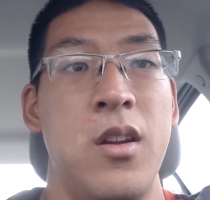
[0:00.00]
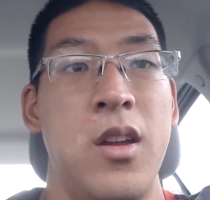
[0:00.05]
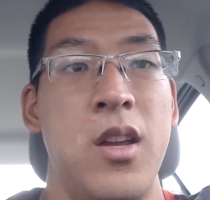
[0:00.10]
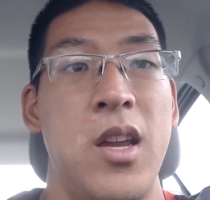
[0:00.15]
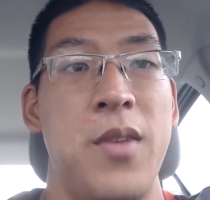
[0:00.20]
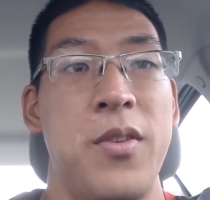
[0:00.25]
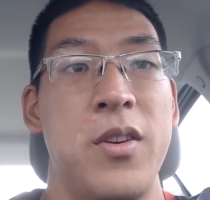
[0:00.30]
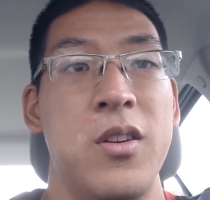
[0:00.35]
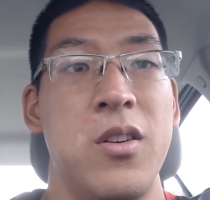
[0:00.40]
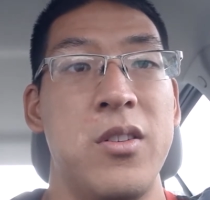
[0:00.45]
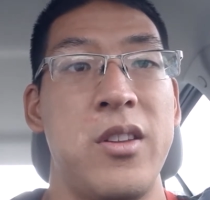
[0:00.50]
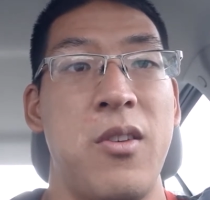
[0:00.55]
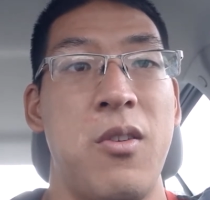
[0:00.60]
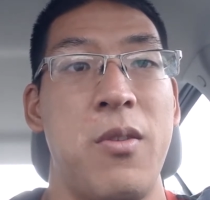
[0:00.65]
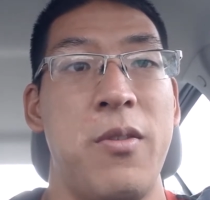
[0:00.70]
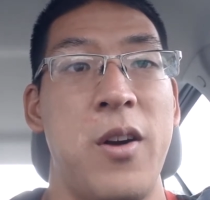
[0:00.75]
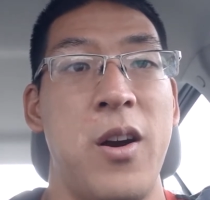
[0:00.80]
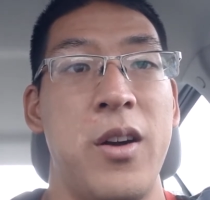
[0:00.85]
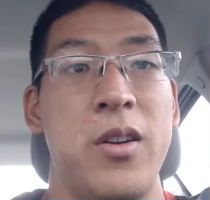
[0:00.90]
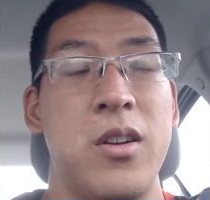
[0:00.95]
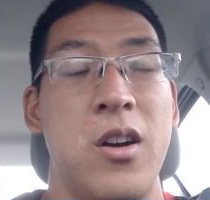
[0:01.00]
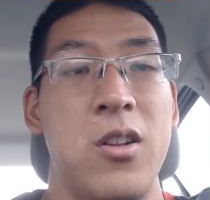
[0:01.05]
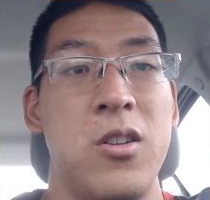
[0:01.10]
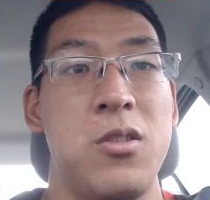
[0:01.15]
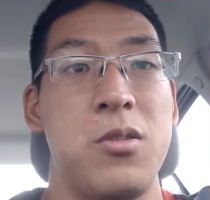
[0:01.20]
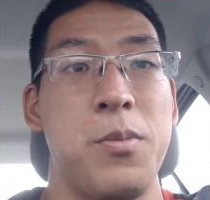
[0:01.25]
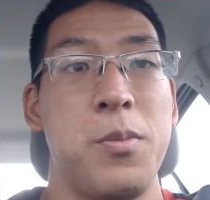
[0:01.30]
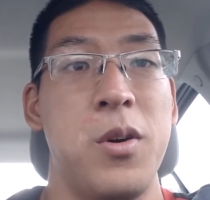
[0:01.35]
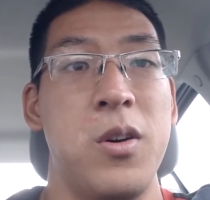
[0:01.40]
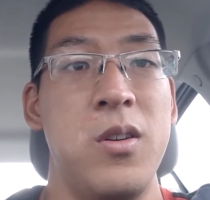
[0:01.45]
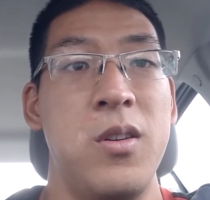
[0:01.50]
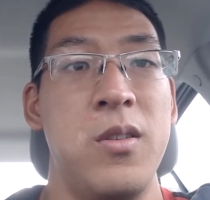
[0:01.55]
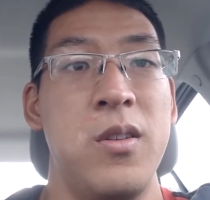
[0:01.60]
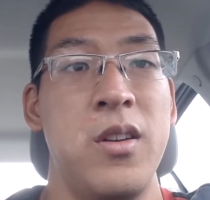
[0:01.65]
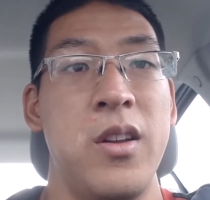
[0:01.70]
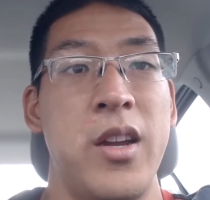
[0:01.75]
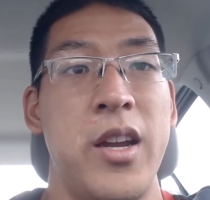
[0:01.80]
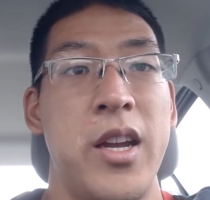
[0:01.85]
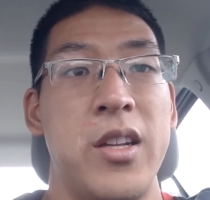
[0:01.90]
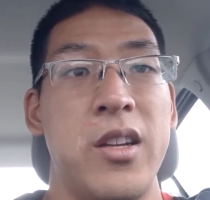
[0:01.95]
even though they were very knowledgeable
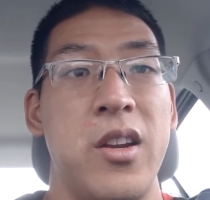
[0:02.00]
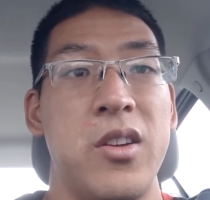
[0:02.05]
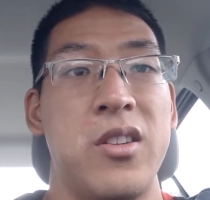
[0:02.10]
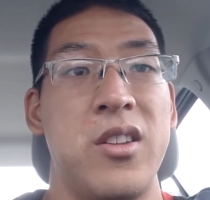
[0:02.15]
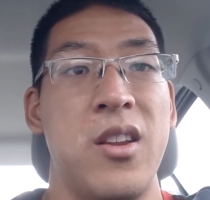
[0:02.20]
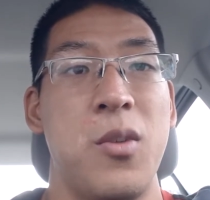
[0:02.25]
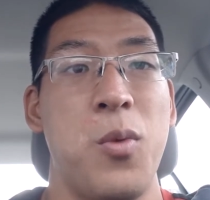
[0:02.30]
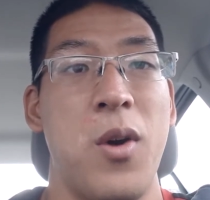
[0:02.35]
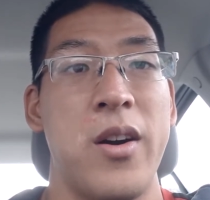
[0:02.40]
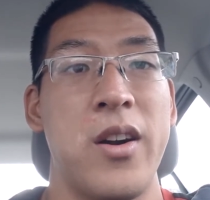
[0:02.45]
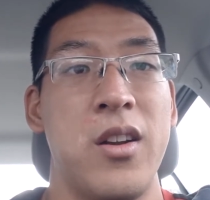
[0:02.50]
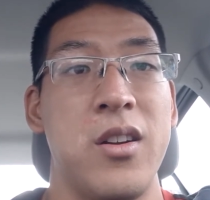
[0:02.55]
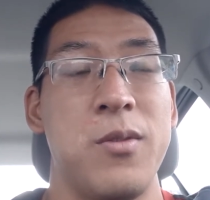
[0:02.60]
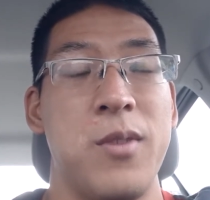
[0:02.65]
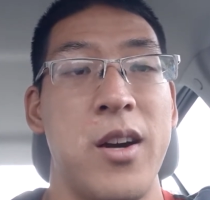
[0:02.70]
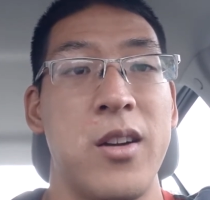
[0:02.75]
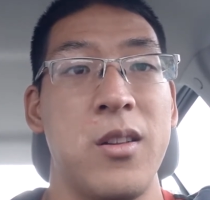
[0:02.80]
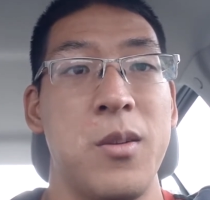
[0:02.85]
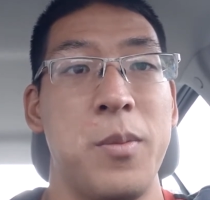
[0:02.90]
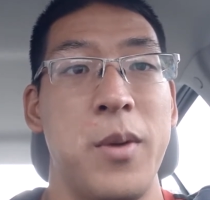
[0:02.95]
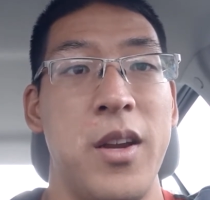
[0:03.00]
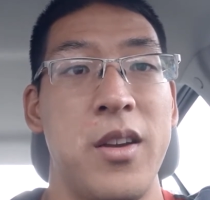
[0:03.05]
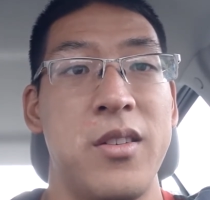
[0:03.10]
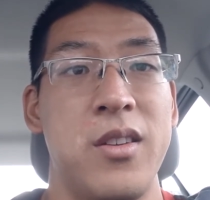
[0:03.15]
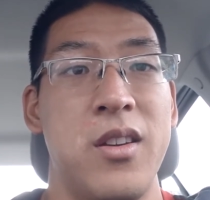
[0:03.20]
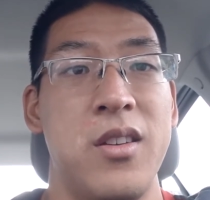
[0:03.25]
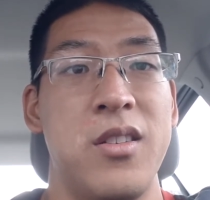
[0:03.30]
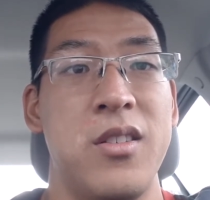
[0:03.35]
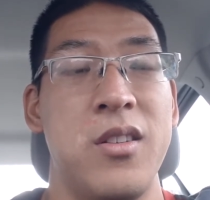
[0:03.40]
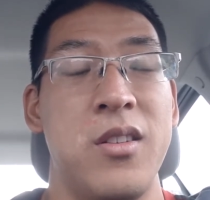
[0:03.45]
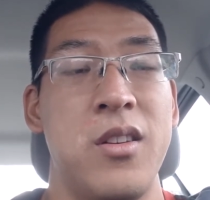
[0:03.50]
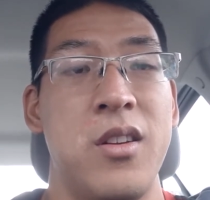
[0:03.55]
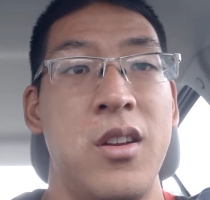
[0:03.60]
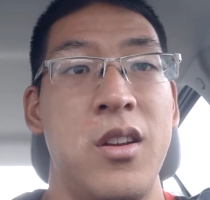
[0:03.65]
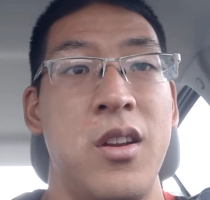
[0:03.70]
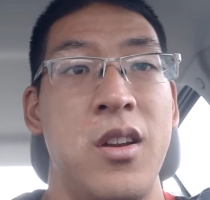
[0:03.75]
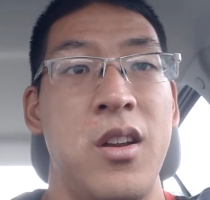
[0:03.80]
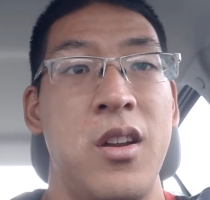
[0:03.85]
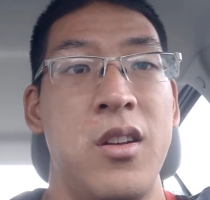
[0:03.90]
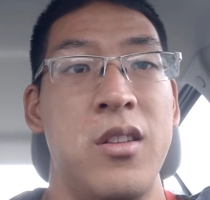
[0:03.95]
and they did work out on a regular basis,
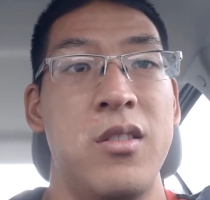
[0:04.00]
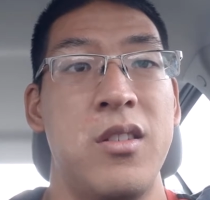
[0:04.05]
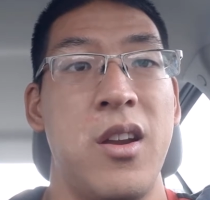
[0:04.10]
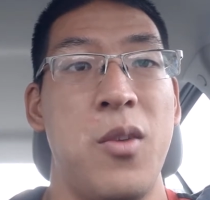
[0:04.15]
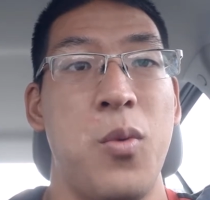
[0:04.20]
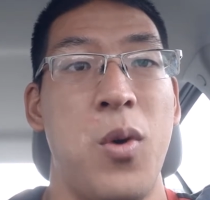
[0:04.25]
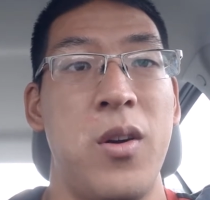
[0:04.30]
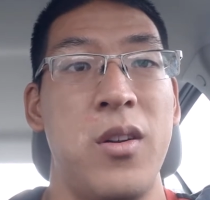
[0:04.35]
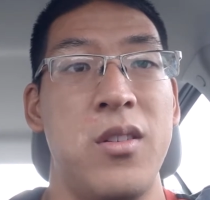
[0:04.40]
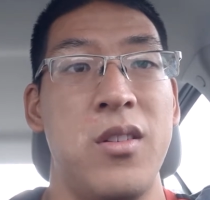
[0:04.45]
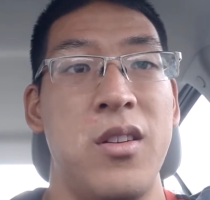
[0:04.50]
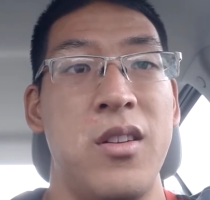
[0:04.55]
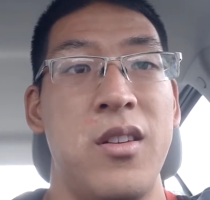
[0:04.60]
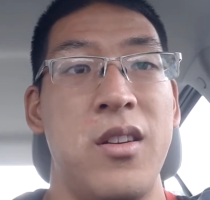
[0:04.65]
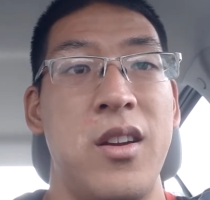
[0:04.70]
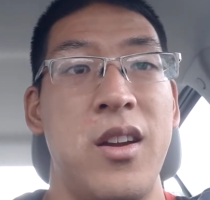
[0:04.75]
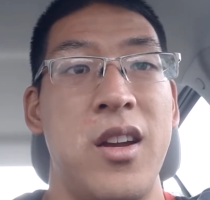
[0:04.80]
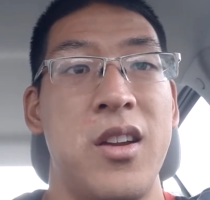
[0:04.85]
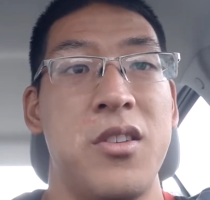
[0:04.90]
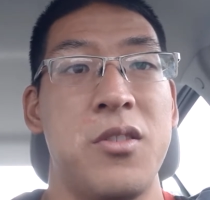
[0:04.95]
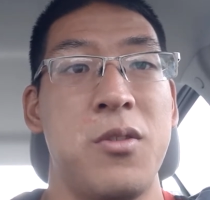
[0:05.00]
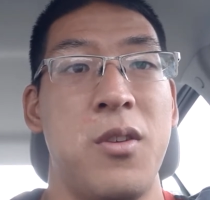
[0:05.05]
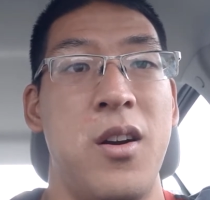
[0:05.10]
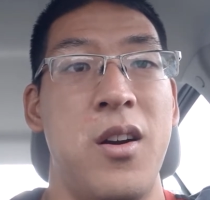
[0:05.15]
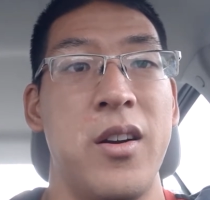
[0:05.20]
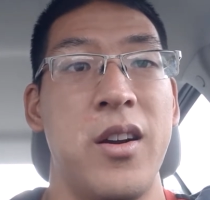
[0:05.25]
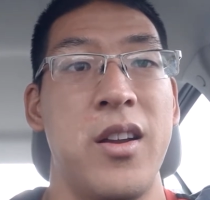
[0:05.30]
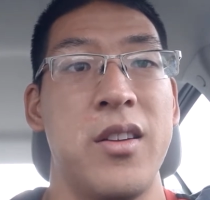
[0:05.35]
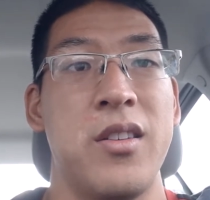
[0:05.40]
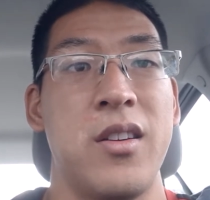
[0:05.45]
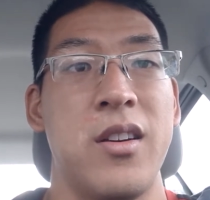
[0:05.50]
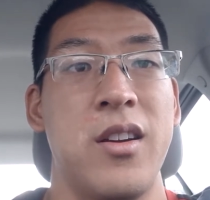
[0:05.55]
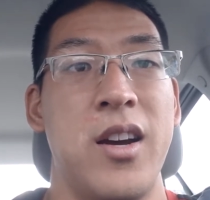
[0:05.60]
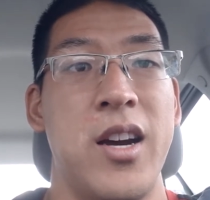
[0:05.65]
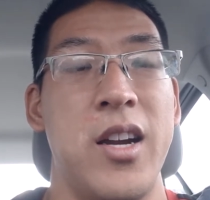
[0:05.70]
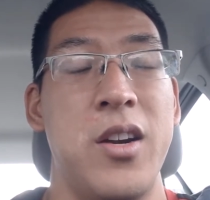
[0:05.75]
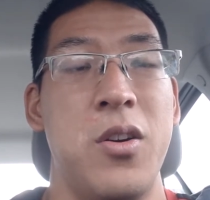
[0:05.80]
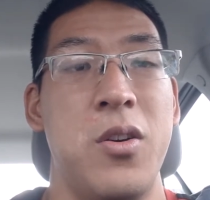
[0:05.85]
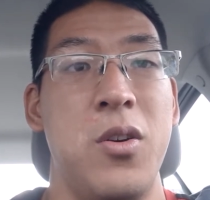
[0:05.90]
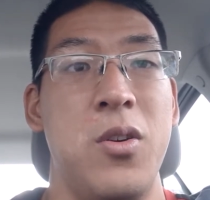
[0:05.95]
they weren't as strong as a
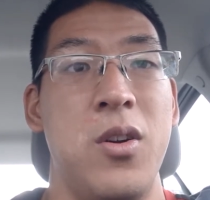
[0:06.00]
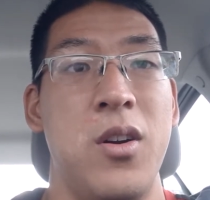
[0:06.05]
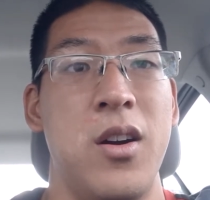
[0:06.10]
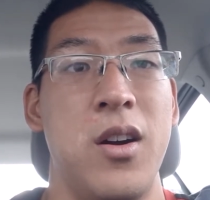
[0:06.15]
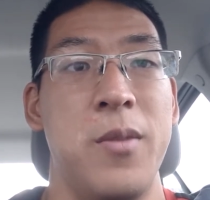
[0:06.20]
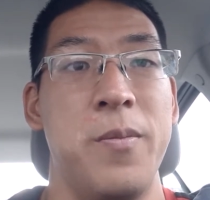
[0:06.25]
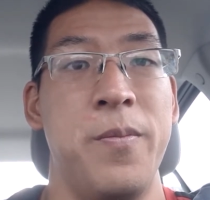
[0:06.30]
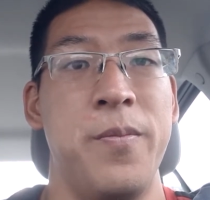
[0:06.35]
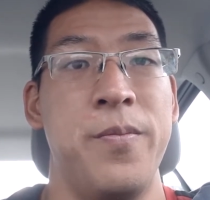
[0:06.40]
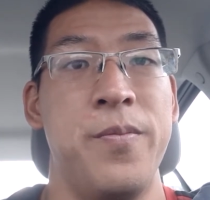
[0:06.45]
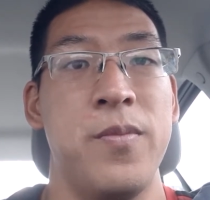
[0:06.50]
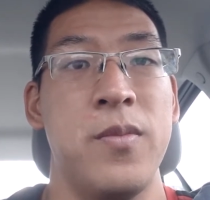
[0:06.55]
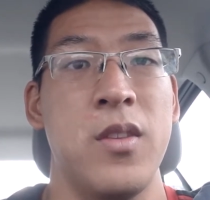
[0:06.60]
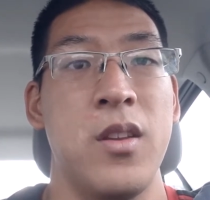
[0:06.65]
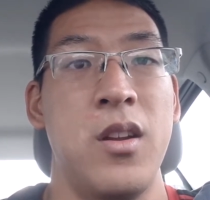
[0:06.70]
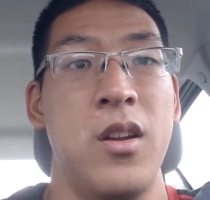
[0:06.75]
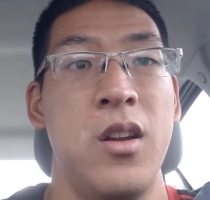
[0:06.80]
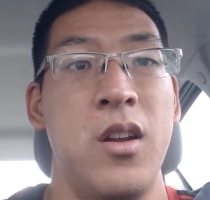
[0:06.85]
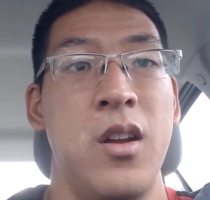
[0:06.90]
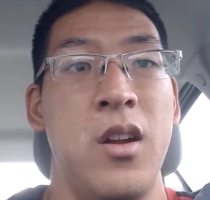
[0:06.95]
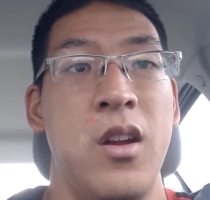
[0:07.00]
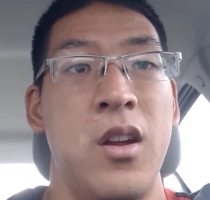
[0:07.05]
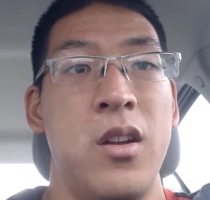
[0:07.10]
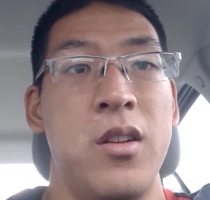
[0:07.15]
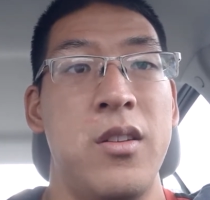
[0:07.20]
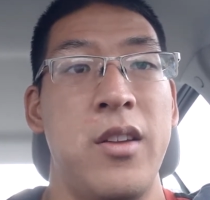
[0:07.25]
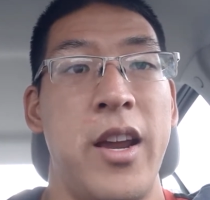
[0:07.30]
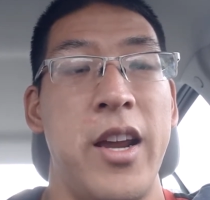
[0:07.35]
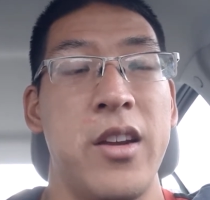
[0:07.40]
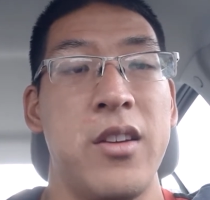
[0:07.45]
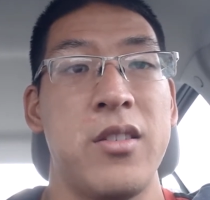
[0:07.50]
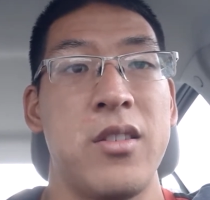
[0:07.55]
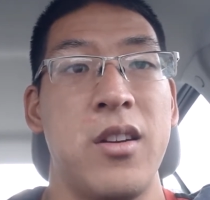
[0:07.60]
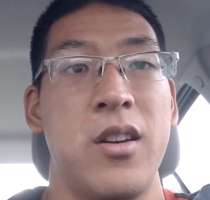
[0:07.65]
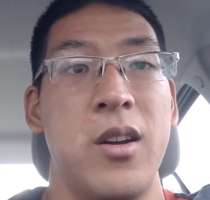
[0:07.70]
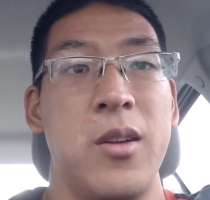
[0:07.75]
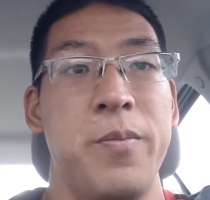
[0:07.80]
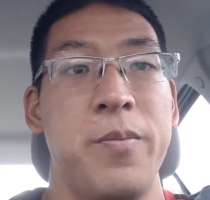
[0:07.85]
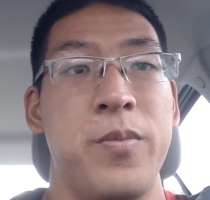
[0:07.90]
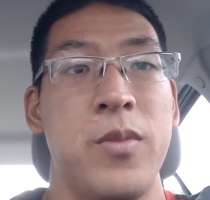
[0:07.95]
guy who takes
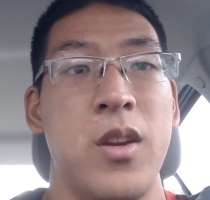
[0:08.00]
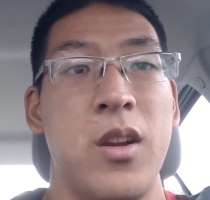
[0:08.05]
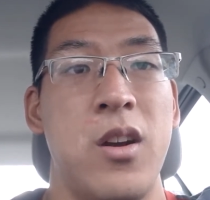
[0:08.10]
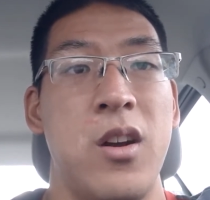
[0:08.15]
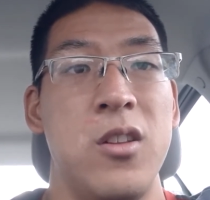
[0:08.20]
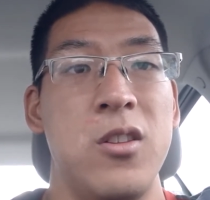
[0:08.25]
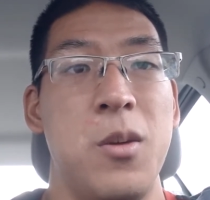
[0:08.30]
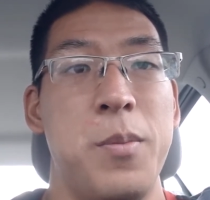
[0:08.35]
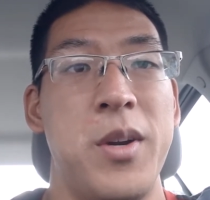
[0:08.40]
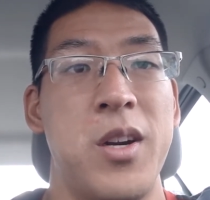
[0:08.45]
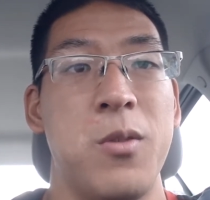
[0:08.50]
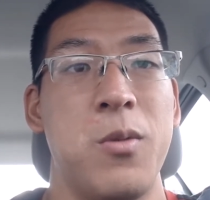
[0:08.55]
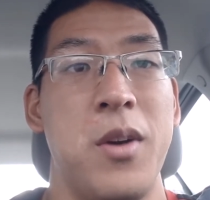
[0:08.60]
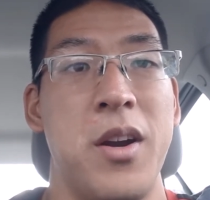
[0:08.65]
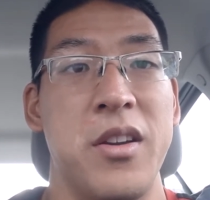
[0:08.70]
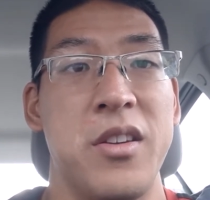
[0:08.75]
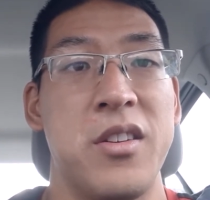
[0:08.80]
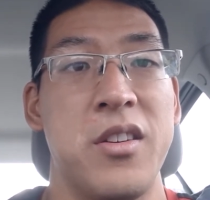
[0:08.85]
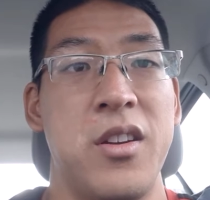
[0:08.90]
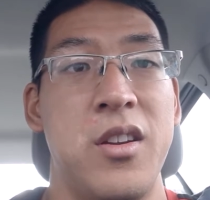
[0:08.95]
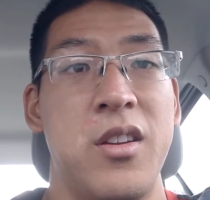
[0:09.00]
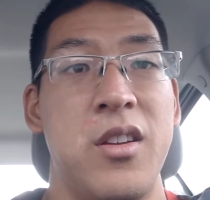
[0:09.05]
a little bit of risk,